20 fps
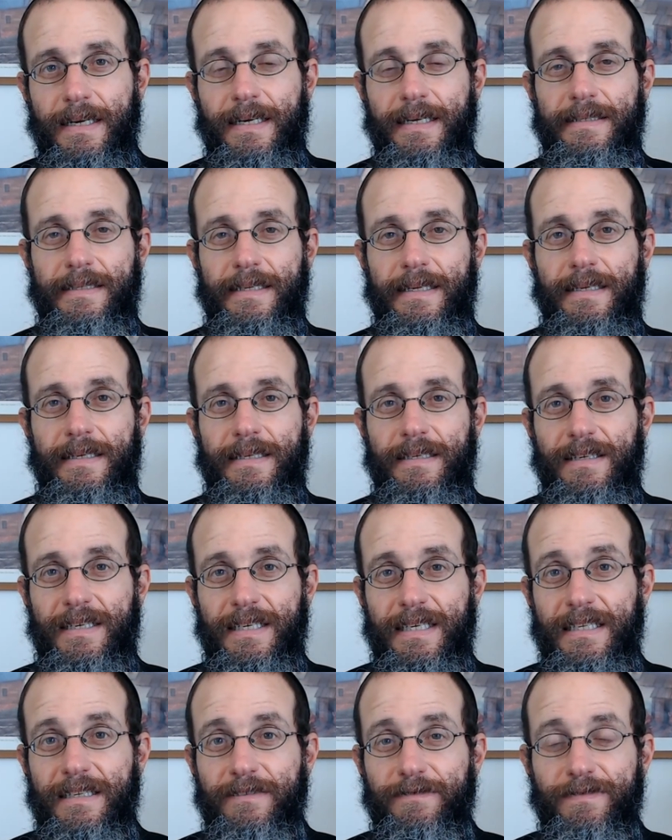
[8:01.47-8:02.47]
as an
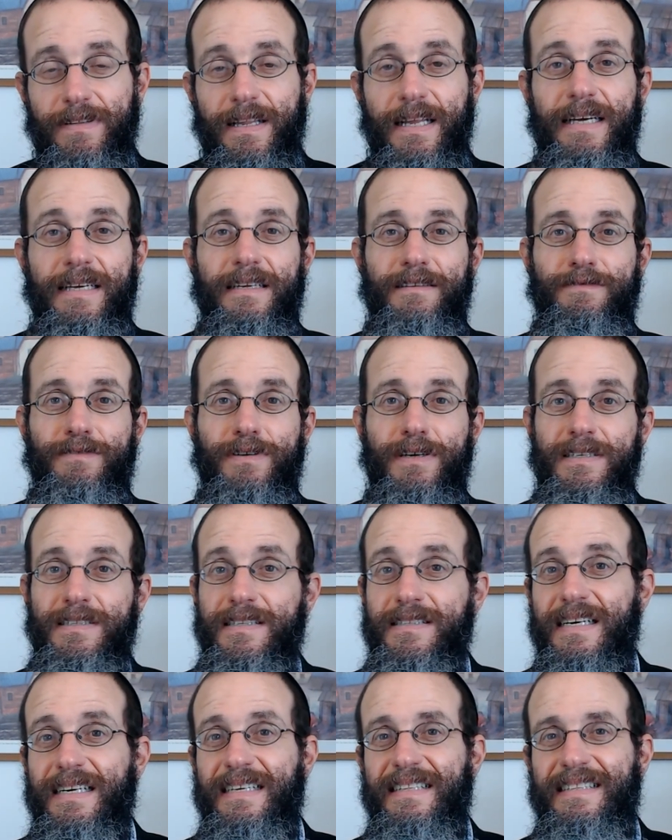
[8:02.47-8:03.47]
inflated
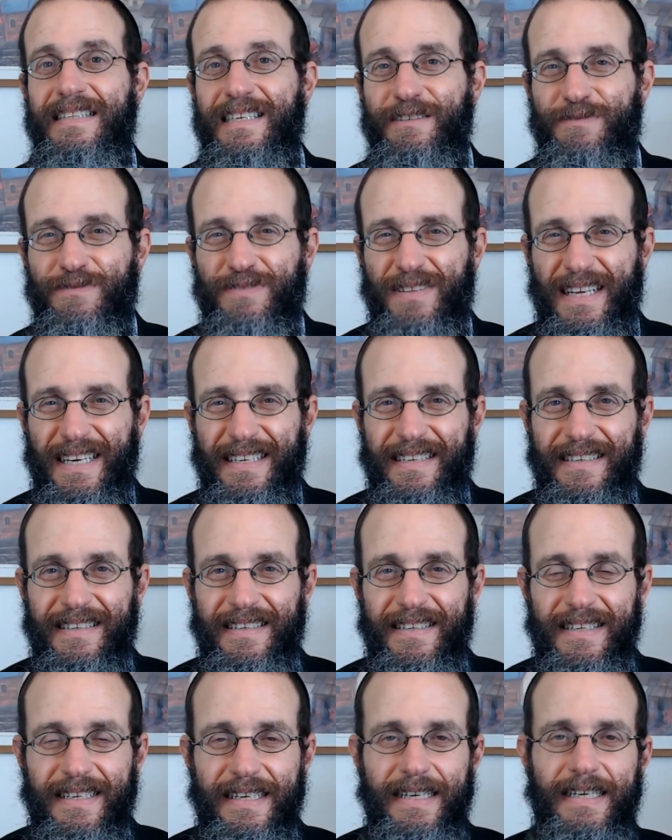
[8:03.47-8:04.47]
versus a deflated
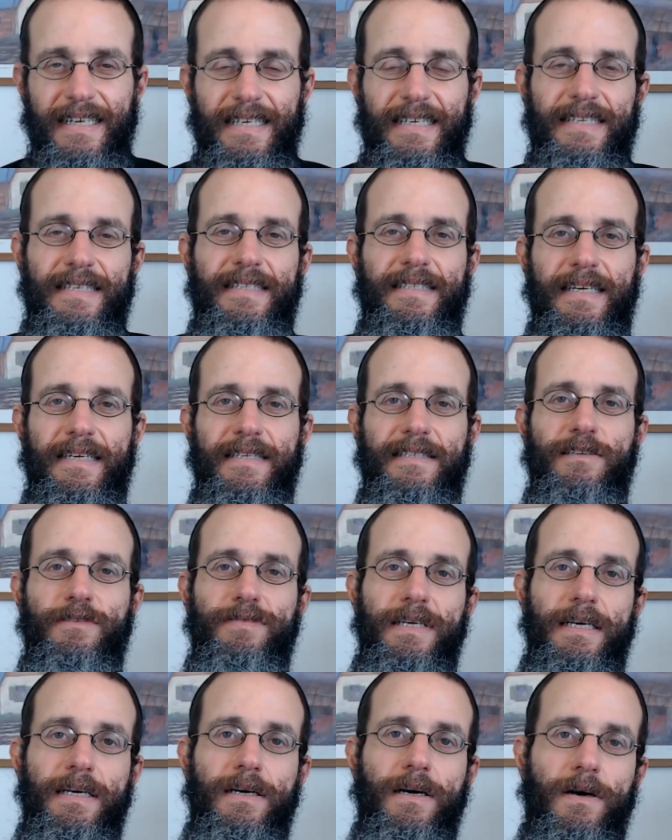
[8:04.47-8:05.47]
sense of
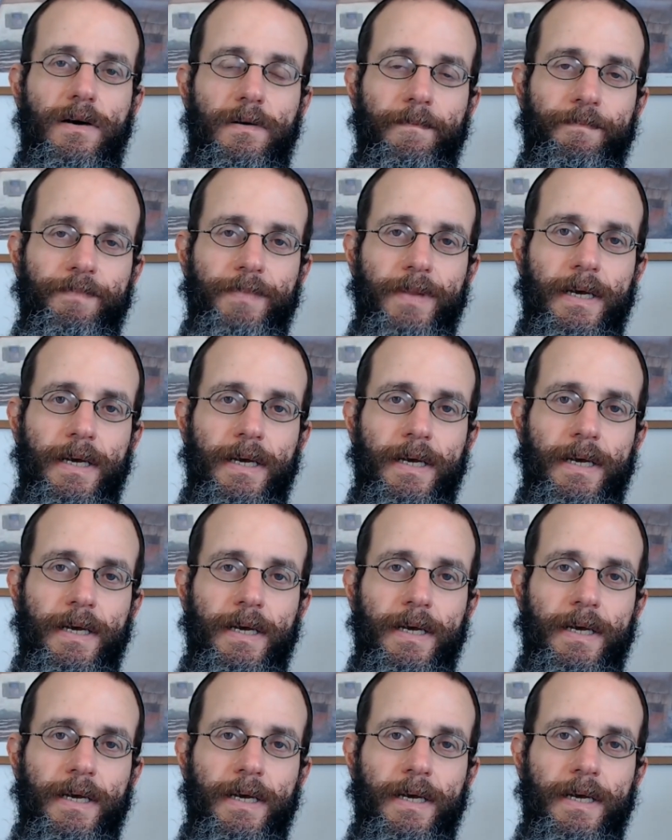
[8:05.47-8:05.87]
ego,